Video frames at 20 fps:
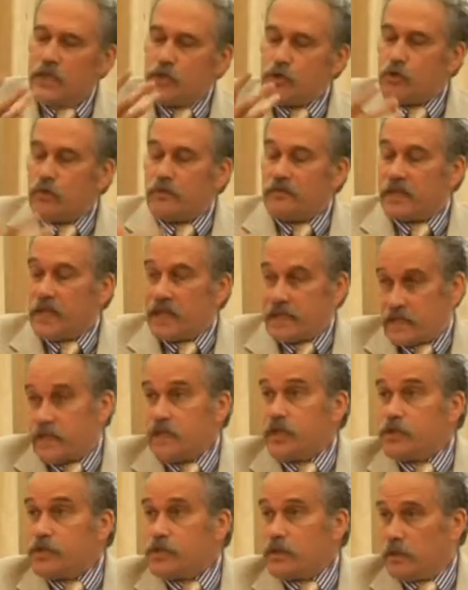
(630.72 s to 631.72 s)
issue of
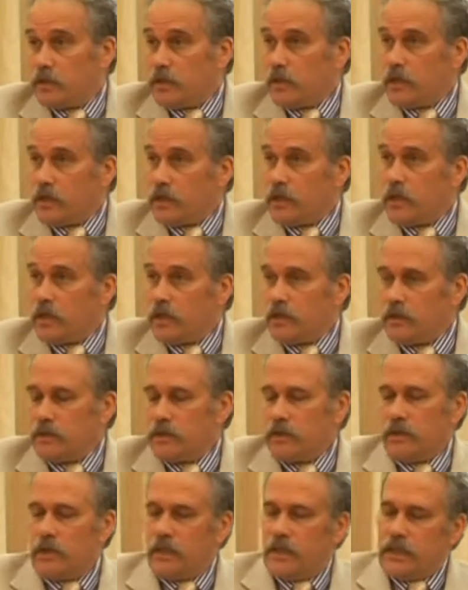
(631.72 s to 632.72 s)
taxation in Ghana
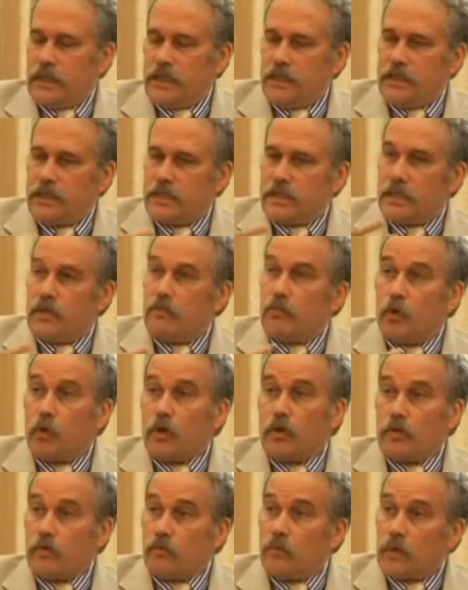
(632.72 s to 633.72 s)
is an
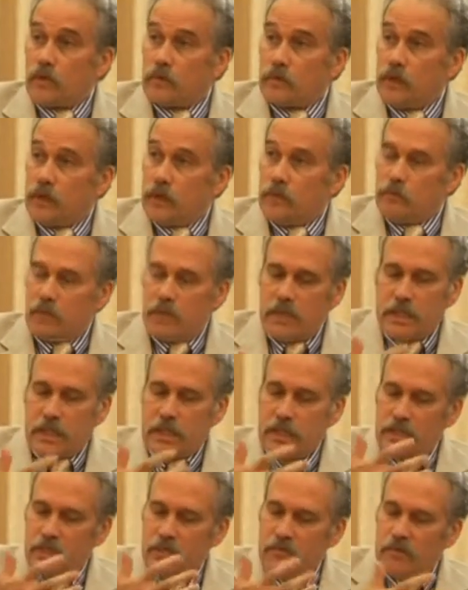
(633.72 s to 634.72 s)
important one
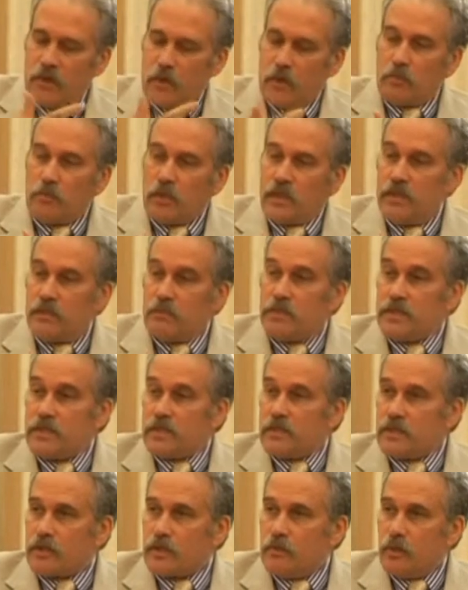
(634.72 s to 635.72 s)
because invariably the
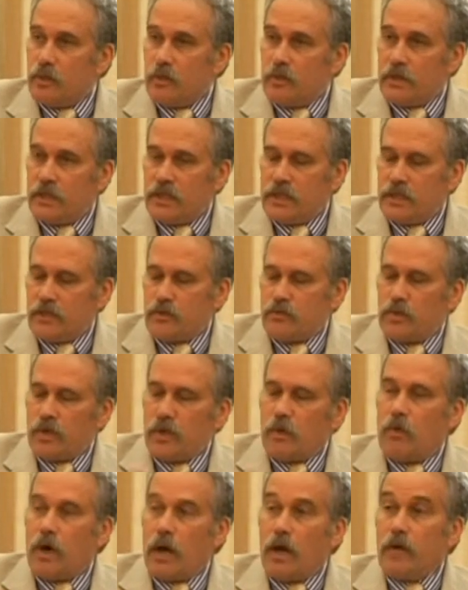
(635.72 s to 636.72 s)
business community is
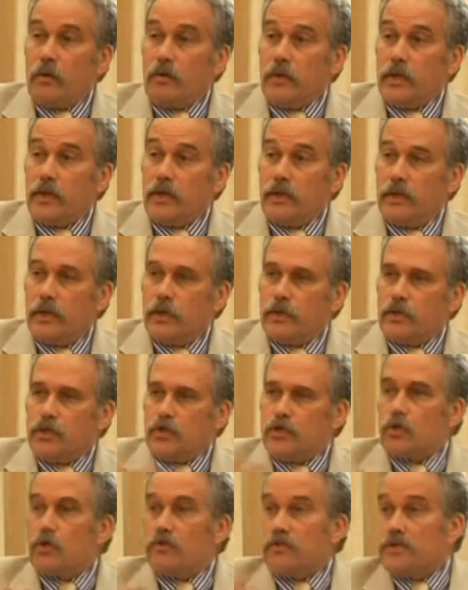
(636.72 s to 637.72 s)
requiring
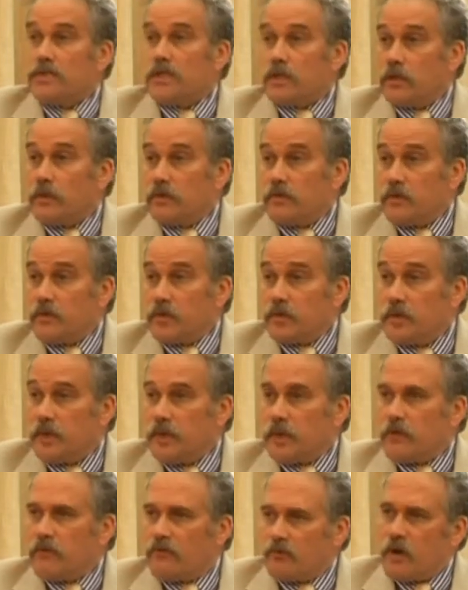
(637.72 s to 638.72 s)
service delivery
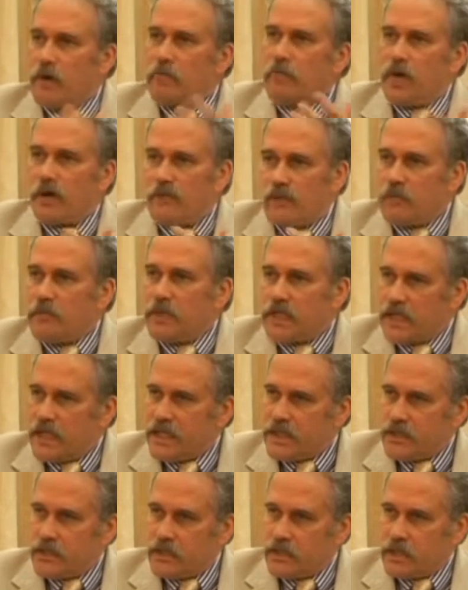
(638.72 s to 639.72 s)
from government
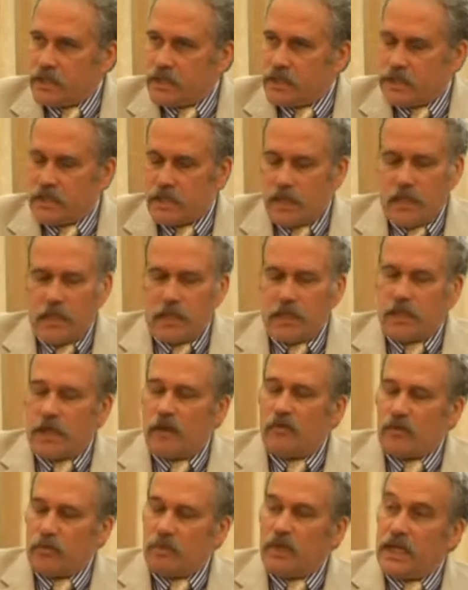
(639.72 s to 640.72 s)
agencies. The
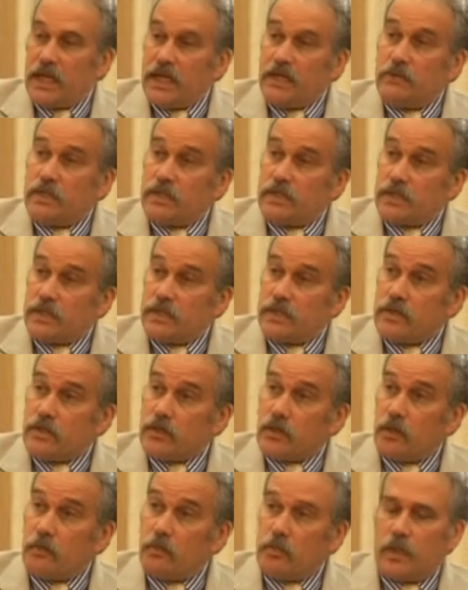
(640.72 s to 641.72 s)
government agencies are
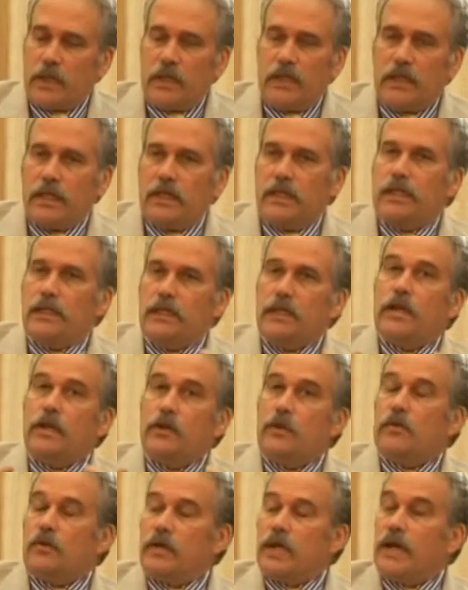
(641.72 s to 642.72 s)
complaining that they
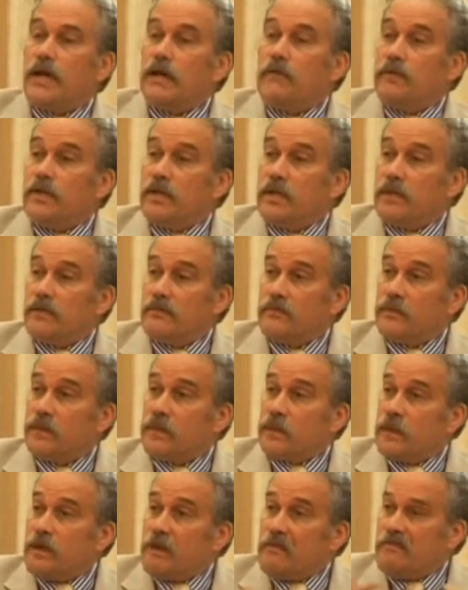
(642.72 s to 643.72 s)
don't have enough
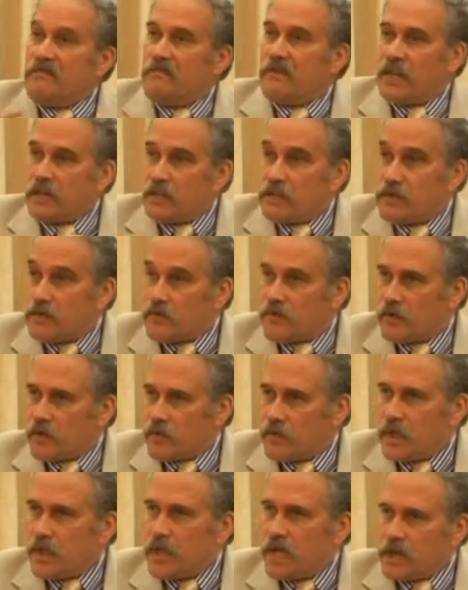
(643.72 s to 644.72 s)
funds from
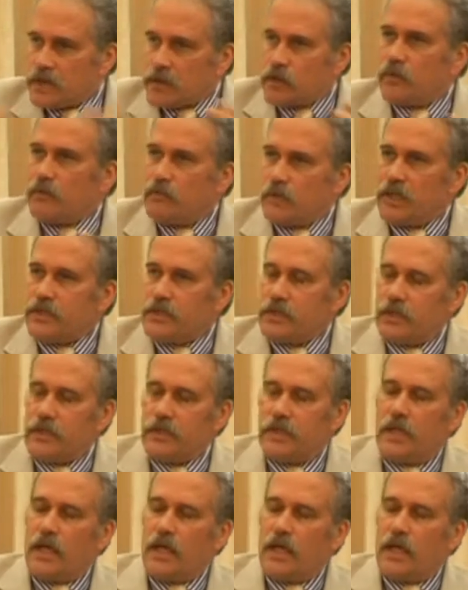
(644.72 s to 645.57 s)
the national budget.